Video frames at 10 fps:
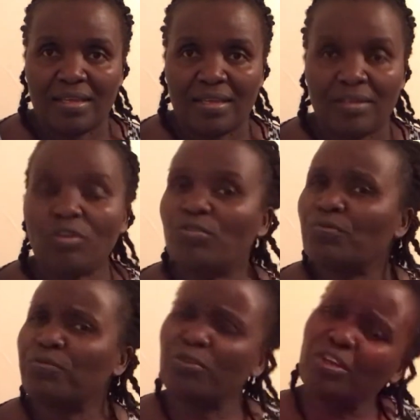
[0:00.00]
Don't
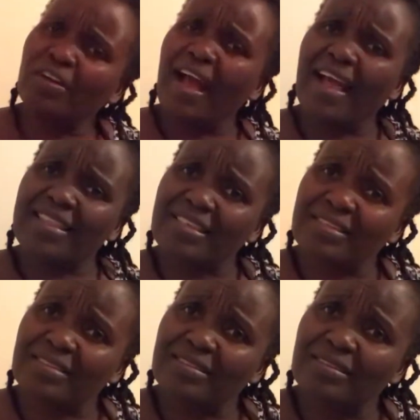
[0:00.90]
follow others.
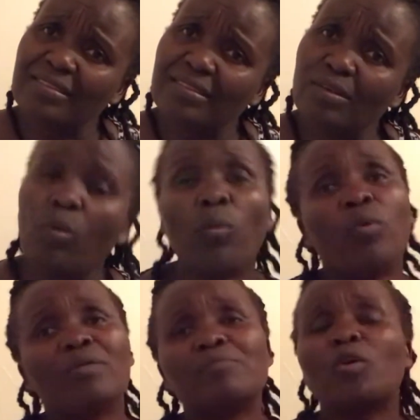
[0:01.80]

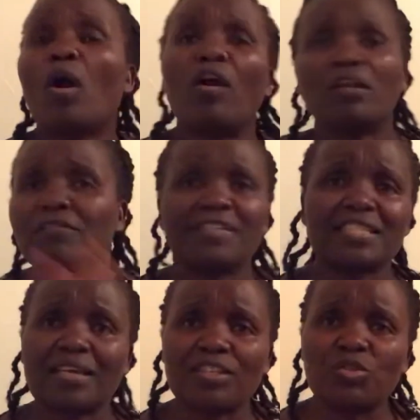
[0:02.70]
All of us
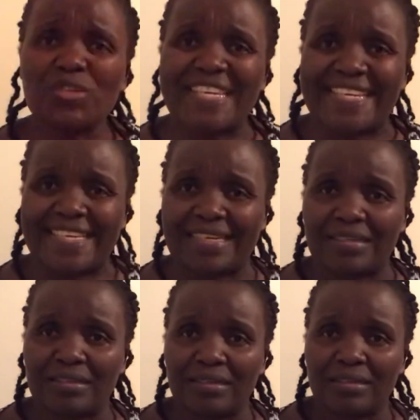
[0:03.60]
are unique.
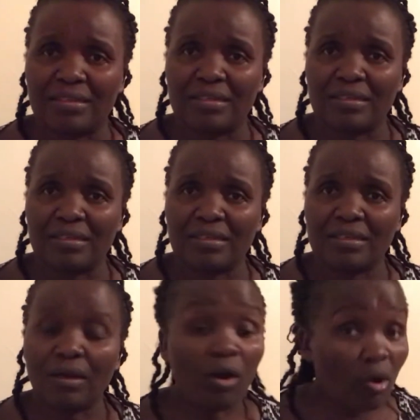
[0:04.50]

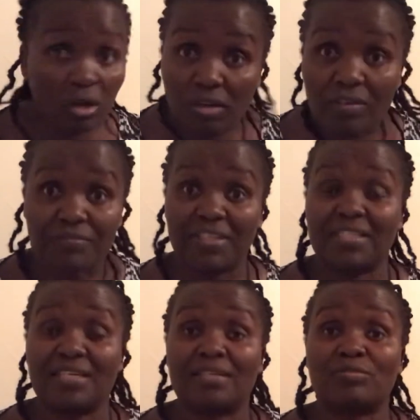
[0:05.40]
All of us
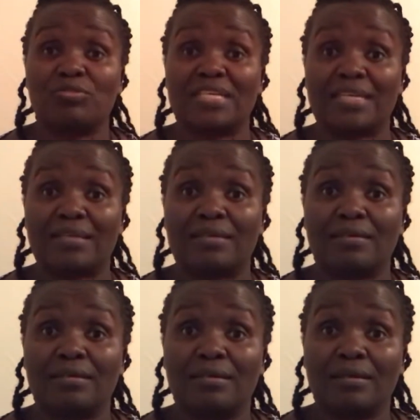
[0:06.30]
are unique.
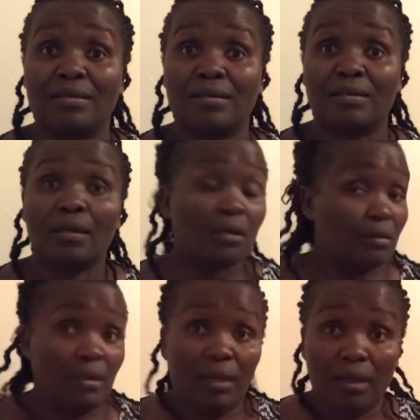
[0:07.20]

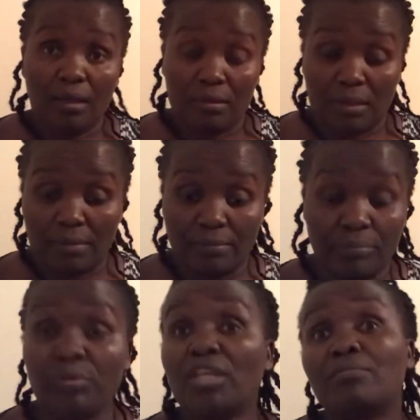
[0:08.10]
Yeah,
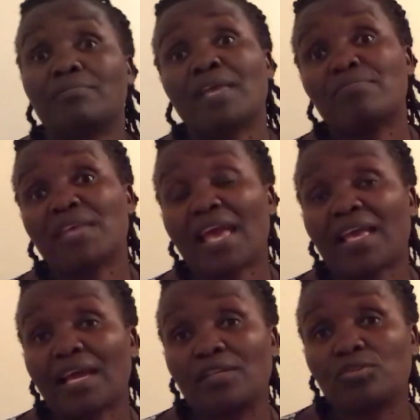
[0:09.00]
maybe I
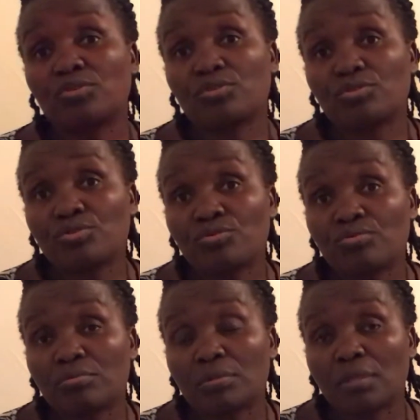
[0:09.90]
cannot do
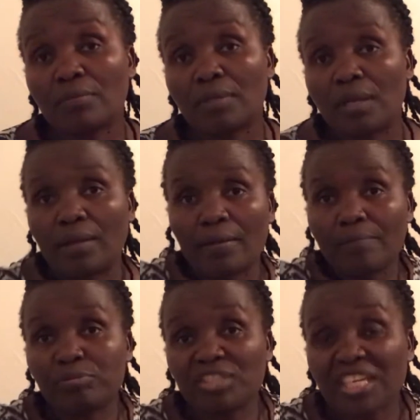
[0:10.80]

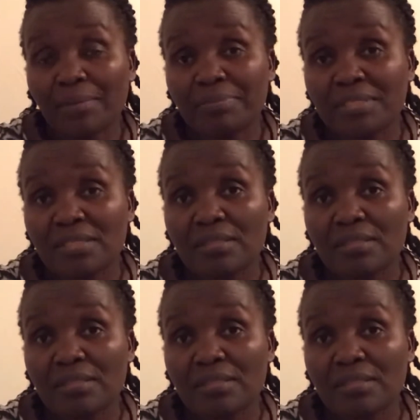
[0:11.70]
push-ups.